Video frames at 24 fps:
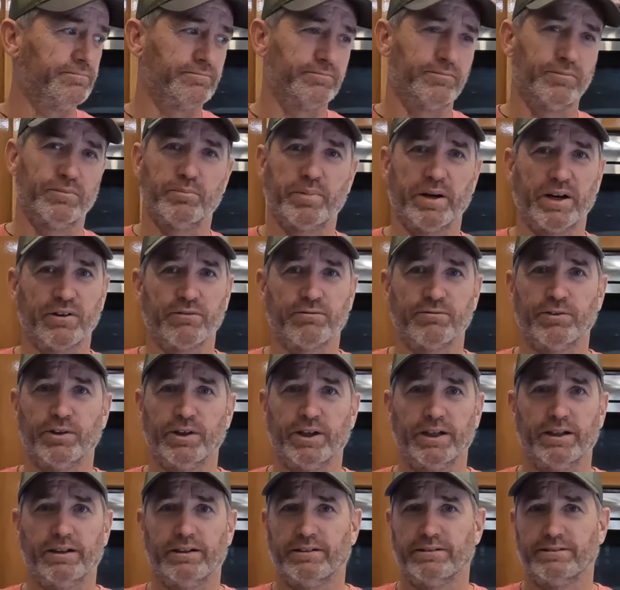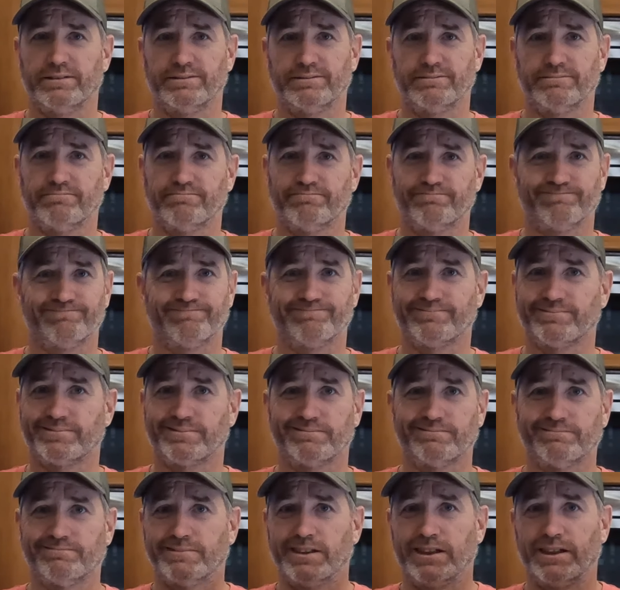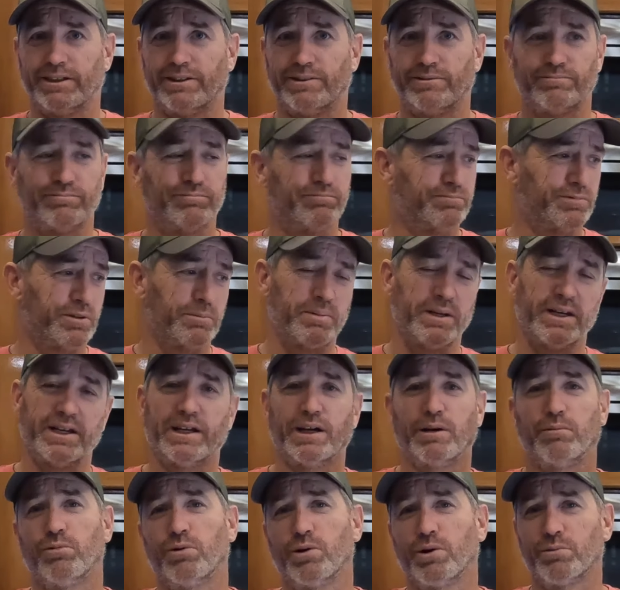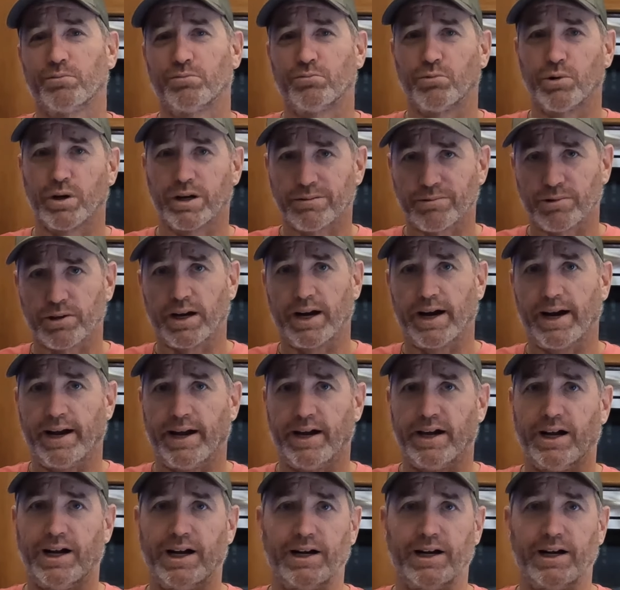barefoot, depending on where we're at,